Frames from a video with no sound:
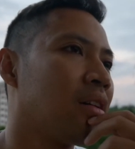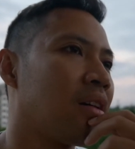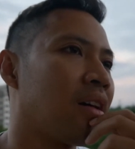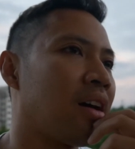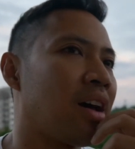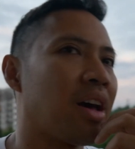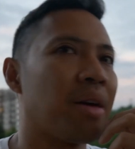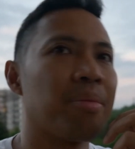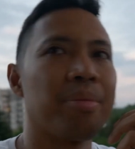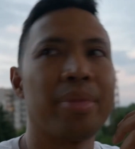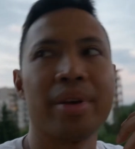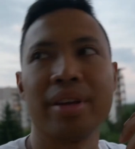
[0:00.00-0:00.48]

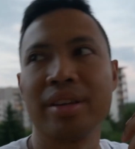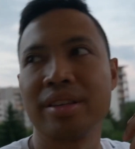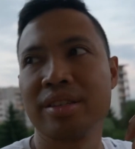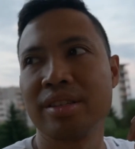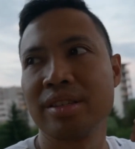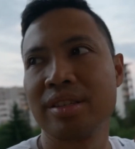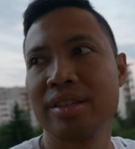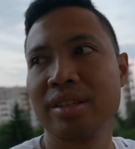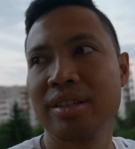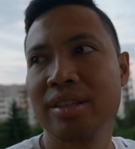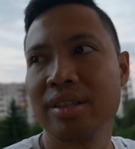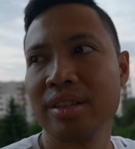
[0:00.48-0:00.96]

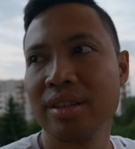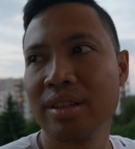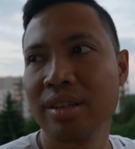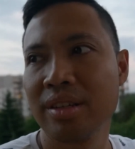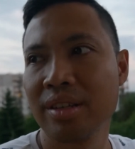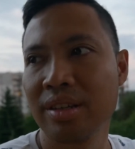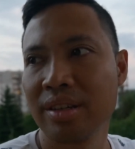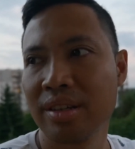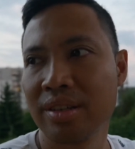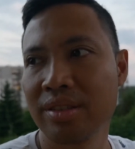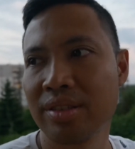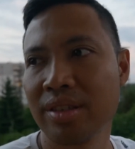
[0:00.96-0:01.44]
APS-C
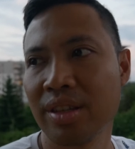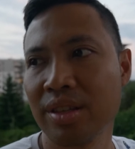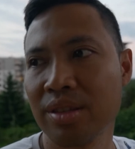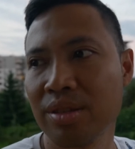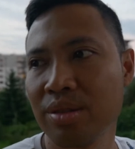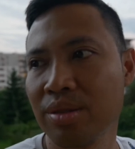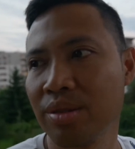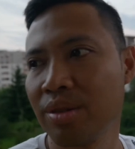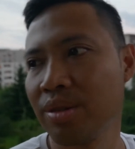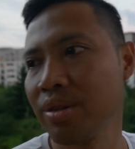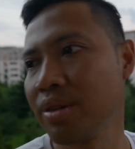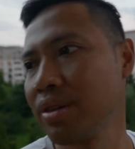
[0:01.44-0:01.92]

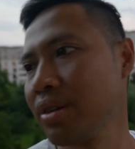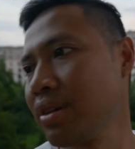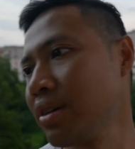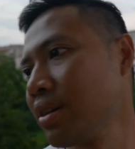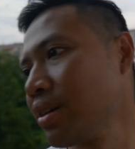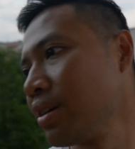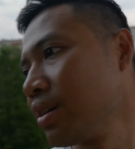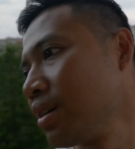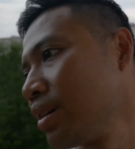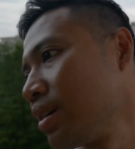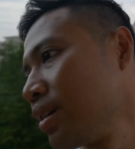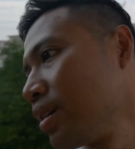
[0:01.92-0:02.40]
sensor,
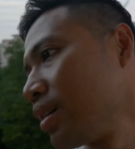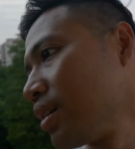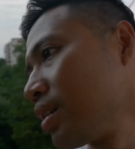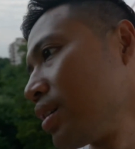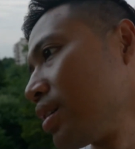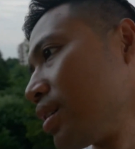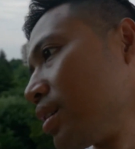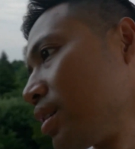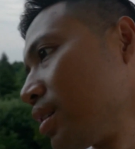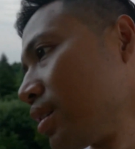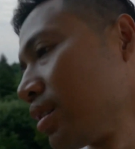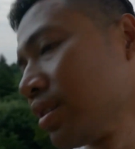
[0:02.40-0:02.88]

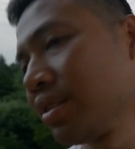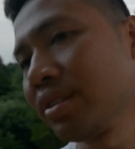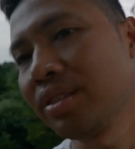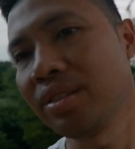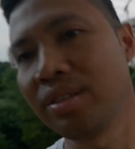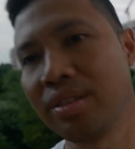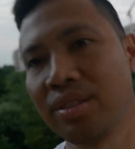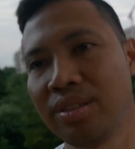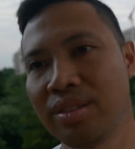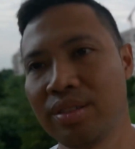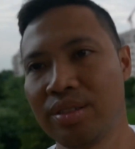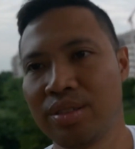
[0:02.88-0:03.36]

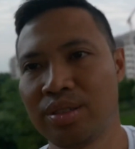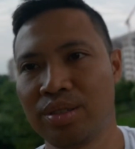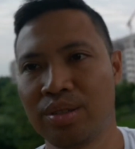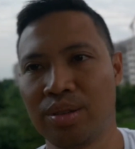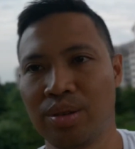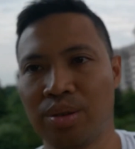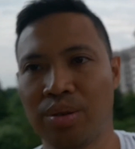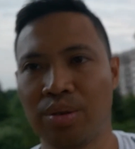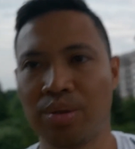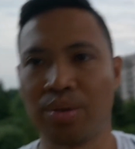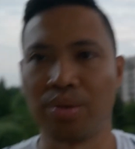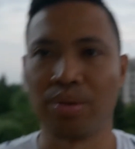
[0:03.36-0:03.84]

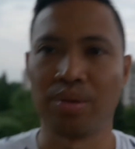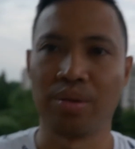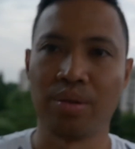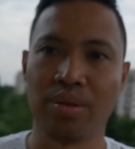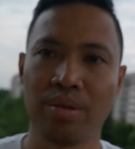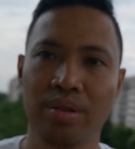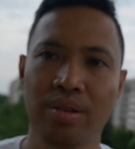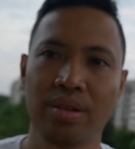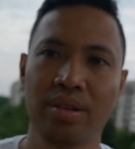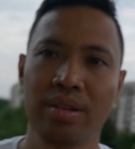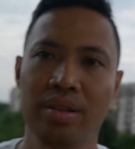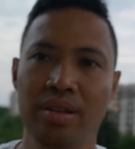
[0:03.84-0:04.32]
so
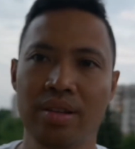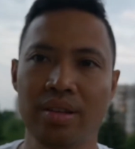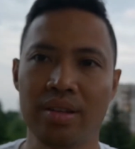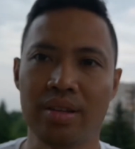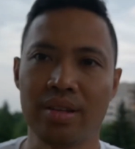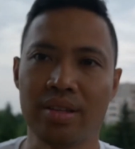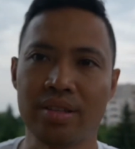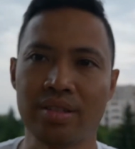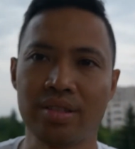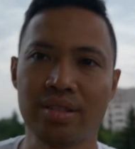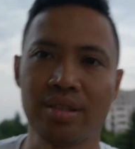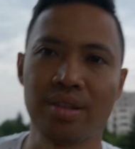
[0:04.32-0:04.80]

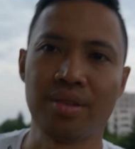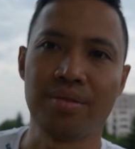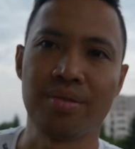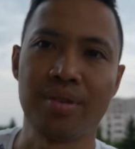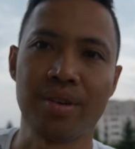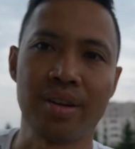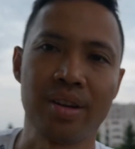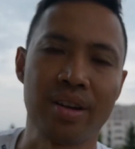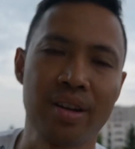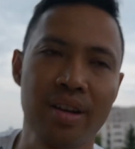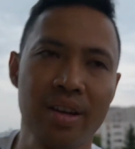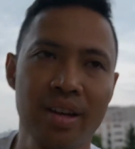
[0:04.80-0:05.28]
it's
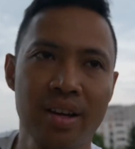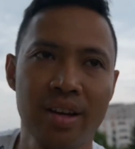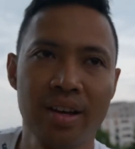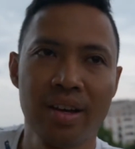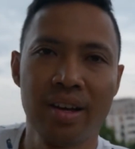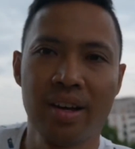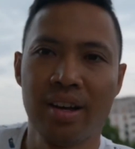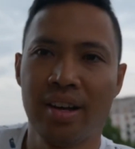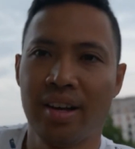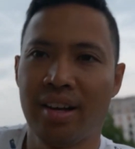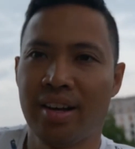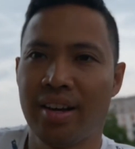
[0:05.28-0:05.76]
giving
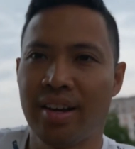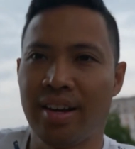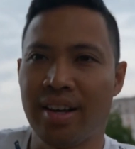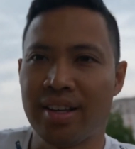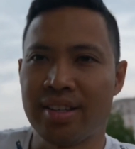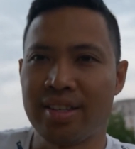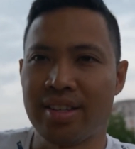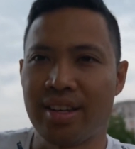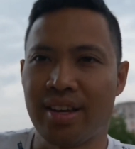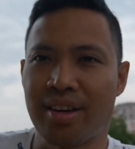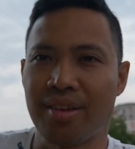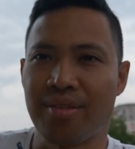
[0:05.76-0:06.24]

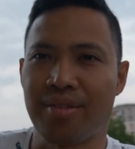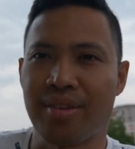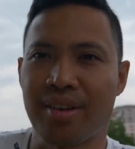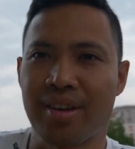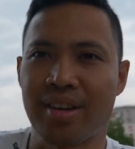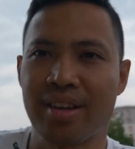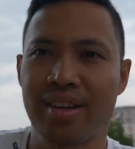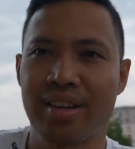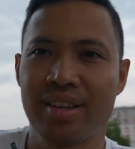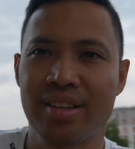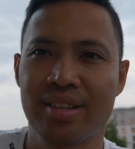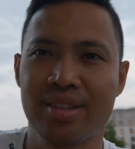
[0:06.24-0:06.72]
nice
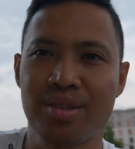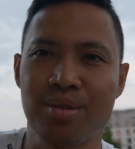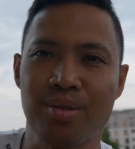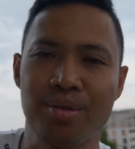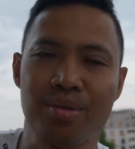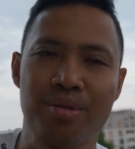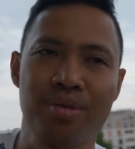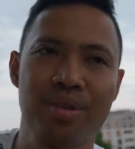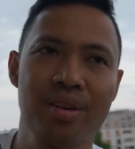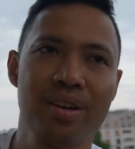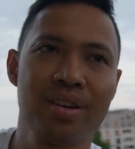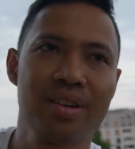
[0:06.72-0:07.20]
effect so
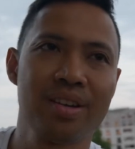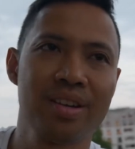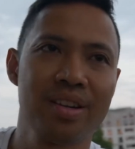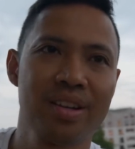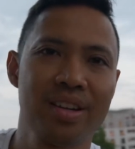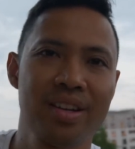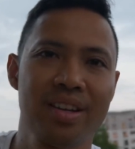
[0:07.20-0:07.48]
far.